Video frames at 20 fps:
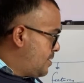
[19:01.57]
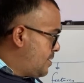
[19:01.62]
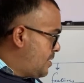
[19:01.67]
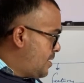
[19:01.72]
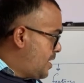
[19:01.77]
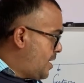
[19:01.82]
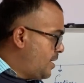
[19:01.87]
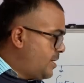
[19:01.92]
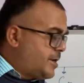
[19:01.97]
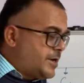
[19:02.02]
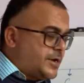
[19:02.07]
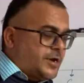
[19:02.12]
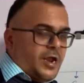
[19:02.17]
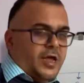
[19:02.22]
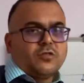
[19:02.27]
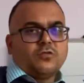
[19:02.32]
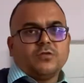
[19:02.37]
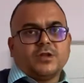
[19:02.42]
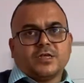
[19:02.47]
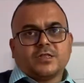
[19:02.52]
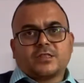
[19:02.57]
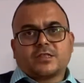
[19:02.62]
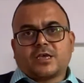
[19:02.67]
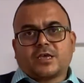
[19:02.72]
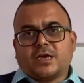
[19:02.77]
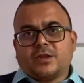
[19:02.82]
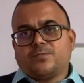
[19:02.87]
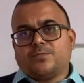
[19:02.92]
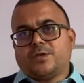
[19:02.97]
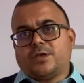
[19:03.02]
And resonance
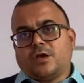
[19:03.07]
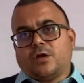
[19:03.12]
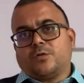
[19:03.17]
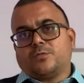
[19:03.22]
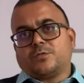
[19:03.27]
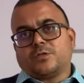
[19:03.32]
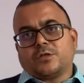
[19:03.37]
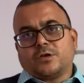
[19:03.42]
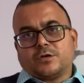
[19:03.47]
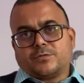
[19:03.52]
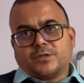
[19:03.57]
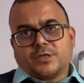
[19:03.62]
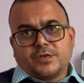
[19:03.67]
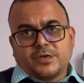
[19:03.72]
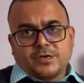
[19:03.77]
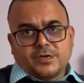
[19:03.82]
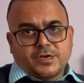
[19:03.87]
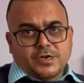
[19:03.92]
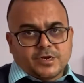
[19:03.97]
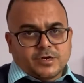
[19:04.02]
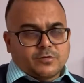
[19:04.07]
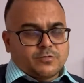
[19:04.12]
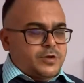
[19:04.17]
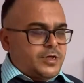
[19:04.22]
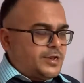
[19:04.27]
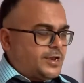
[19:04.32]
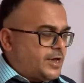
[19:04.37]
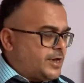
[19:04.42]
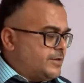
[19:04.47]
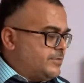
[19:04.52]
can be observed in a day-to-day
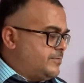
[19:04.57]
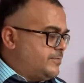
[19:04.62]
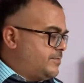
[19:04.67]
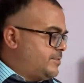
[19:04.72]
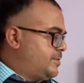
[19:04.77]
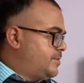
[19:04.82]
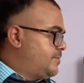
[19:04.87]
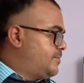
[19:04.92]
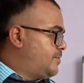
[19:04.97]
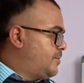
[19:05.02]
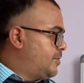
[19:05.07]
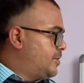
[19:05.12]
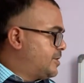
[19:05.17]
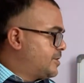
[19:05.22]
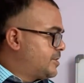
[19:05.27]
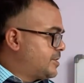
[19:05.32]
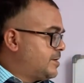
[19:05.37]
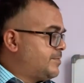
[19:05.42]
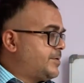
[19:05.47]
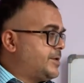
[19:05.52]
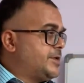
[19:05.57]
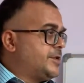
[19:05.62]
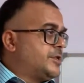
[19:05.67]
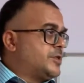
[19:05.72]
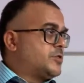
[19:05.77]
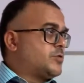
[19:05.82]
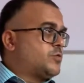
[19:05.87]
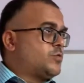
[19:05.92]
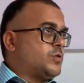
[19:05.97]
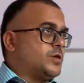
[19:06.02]
life. For example, in a
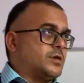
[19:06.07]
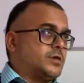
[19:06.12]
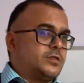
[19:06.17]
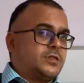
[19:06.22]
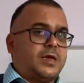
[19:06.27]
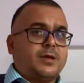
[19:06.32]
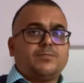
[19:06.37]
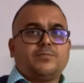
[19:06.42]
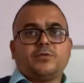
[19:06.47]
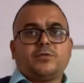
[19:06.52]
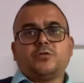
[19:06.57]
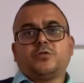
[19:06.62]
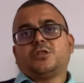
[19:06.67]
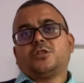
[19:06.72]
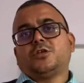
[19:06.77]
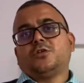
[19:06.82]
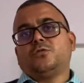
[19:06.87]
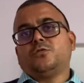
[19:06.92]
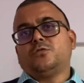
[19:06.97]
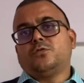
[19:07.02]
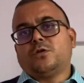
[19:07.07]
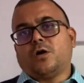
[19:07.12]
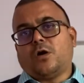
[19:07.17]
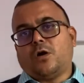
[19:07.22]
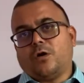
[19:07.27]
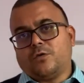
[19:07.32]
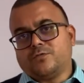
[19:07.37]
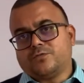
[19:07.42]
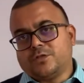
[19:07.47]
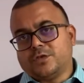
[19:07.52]
swing, the amplitude
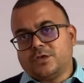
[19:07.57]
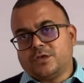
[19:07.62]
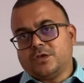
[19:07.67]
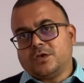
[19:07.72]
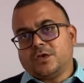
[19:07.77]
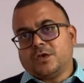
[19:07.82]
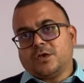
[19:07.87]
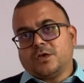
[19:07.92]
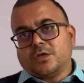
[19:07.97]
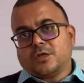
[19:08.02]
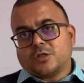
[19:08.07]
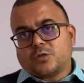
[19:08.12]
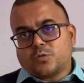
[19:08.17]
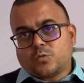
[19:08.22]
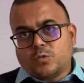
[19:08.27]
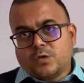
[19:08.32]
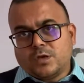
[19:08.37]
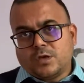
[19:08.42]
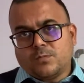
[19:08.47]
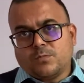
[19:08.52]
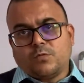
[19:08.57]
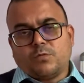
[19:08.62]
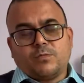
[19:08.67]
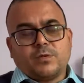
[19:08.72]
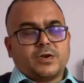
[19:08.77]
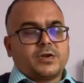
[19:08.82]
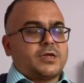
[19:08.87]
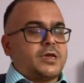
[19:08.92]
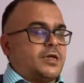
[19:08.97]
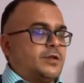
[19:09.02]
of the swing
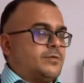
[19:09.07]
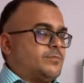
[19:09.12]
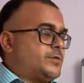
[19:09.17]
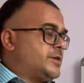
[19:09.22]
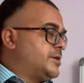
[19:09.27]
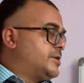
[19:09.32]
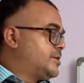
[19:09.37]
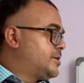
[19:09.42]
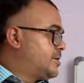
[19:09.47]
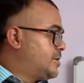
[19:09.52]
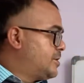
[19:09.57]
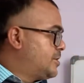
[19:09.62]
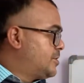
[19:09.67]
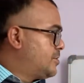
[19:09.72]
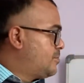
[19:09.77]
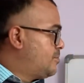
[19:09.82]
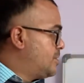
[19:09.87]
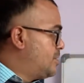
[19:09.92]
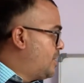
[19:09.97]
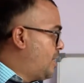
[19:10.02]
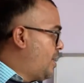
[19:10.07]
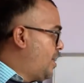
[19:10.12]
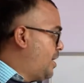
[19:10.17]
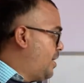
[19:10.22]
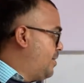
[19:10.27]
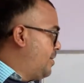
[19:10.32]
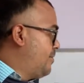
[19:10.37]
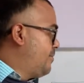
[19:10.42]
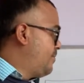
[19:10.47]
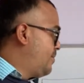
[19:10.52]
movement can be increased with the
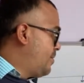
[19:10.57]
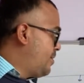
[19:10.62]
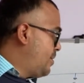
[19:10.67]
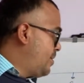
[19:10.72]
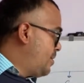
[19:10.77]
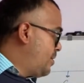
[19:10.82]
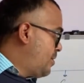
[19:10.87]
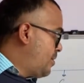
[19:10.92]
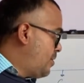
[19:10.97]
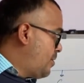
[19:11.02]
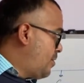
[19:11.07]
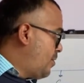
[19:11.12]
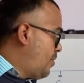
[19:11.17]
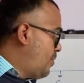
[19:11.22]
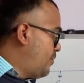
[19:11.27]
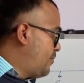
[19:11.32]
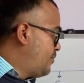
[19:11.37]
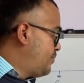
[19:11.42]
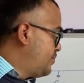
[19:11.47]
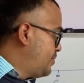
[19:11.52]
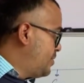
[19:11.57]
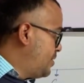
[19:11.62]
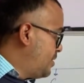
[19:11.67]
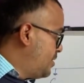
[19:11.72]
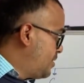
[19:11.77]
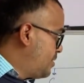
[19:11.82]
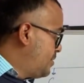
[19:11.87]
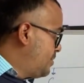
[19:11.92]
help of the